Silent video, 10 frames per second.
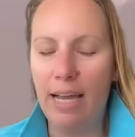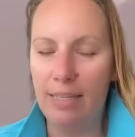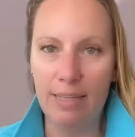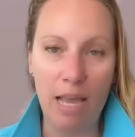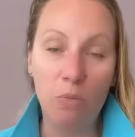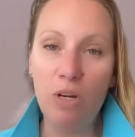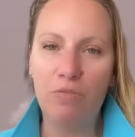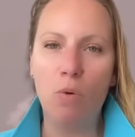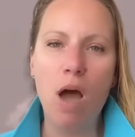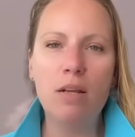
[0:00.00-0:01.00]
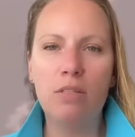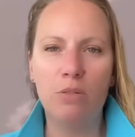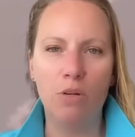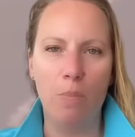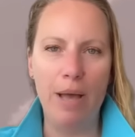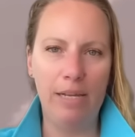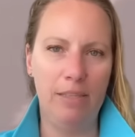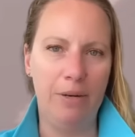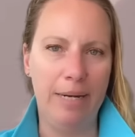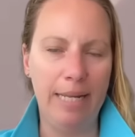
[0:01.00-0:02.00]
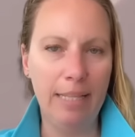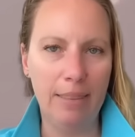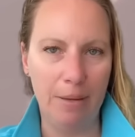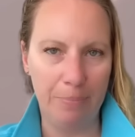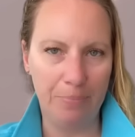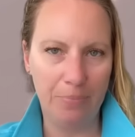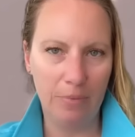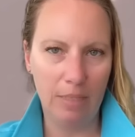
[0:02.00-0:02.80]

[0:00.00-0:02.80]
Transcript: I, I would have wanted to go back there and get them.